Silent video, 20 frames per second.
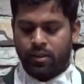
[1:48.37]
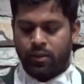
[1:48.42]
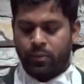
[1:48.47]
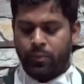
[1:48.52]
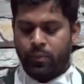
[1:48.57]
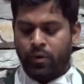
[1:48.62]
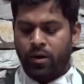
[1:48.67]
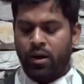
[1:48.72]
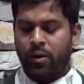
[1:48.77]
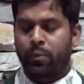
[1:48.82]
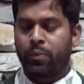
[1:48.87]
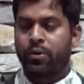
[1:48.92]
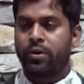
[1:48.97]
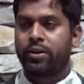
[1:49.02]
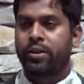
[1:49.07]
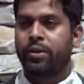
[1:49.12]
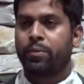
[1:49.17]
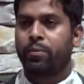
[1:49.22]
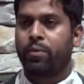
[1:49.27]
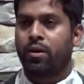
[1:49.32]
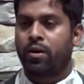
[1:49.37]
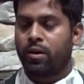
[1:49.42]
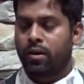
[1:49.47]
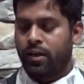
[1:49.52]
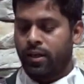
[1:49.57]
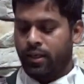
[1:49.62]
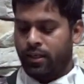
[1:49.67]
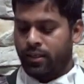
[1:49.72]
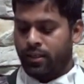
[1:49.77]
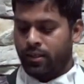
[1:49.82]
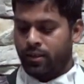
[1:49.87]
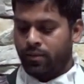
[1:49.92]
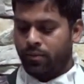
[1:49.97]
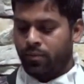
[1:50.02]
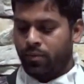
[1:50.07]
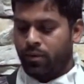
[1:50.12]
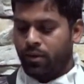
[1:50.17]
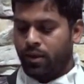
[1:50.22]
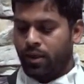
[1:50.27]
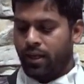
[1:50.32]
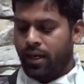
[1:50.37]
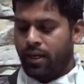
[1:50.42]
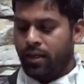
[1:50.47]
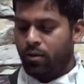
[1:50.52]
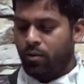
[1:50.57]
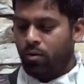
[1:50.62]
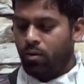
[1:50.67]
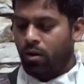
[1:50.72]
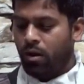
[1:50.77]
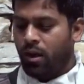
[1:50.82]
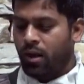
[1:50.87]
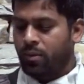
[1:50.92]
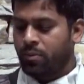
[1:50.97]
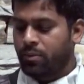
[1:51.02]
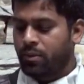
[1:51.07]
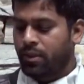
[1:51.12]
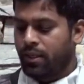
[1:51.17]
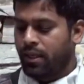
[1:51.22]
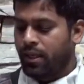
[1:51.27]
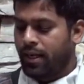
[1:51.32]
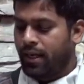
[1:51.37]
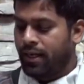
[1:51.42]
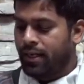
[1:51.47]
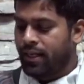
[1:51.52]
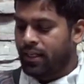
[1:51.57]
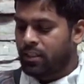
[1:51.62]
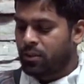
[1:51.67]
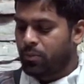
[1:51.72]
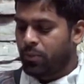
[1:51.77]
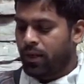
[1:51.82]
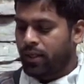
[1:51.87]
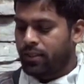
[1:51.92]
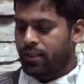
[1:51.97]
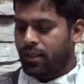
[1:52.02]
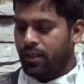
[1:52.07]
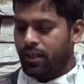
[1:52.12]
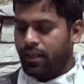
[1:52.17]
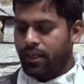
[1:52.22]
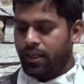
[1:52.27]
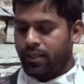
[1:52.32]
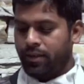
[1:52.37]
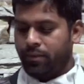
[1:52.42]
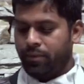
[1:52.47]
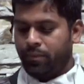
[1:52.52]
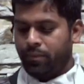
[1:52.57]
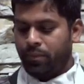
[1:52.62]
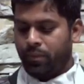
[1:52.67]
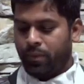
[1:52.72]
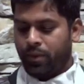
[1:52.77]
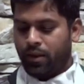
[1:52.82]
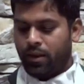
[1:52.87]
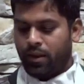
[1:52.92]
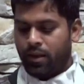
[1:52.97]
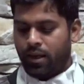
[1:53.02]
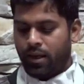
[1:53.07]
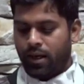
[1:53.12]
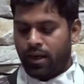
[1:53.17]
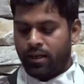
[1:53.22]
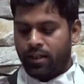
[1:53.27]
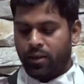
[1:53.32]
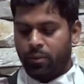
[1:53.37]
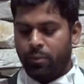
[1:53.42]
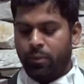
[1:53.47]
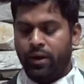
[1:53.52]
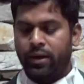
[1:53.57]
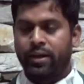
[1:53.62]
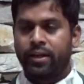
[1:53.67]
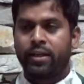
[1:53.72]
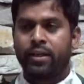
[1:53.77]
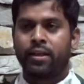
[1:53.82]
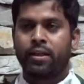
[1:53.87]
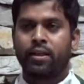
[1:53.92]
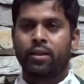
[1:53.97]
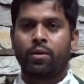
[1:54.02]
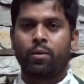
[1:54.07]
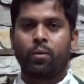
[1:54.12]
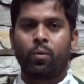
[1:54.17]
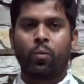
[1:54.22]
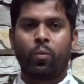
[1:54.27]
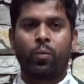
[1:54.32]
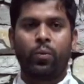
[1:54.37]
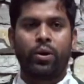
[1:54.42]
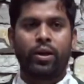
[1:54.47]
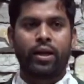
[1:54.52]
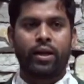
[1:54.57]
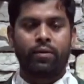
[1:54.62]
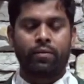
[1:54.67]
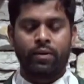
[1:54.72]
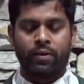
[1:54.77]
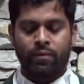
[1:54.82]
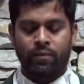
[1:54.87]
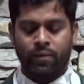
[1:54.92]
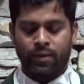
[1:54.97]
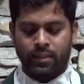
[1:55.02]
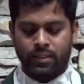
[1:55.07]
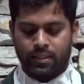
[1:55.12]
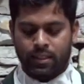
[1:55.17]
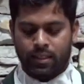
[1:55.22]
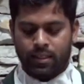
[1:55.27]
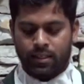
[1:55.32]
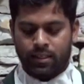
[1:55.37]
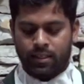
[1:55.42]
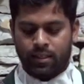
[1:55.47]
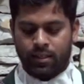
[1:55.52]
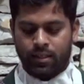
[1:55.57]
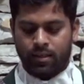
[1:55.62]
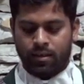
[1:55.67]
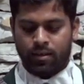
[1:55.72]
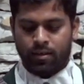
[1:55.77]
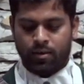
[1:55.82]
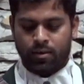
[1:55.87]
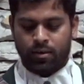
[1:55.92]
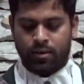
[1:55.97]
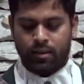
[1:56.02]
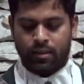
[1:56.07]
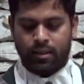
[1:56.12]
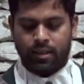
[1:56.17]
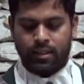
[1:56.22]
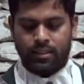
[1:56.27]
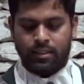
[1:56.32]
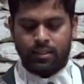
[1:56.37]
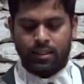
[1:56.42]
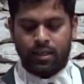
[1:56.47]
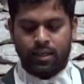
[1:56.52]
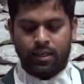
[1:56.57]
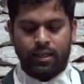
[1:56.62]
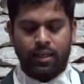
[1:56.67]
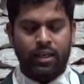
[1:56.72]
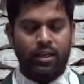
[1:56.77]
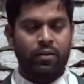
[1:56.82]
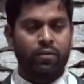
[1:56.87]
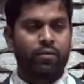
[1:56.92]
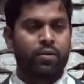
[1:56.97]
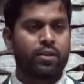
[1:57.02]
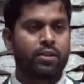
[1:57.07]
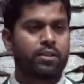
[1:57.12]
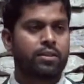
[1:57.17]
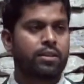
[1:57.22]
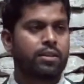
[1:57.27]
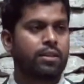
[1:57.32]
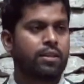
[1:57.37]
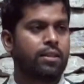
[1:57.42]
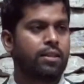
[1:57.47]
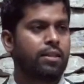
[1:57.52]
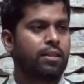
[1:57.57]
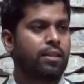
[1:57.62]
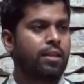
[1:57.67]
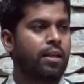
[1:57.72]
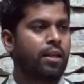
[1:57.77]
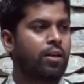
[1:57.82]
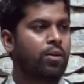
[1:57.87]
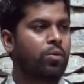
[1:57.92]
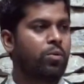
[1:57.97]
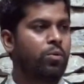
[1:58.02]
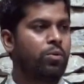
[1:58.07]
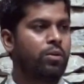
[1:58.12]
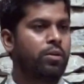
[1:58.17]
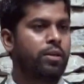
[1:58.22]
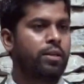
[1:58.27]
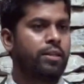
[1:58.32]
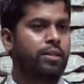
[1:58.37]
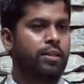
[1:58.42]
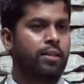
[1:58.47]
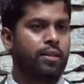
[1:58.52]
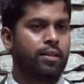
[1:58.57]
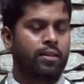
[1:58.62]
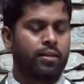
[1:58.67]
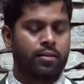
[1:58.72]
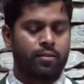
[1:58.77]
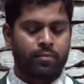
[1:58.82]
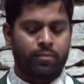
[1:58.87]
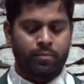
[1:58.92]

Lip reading: The property market can collapse unexpectedly, and the money we have invested does not give us a good return.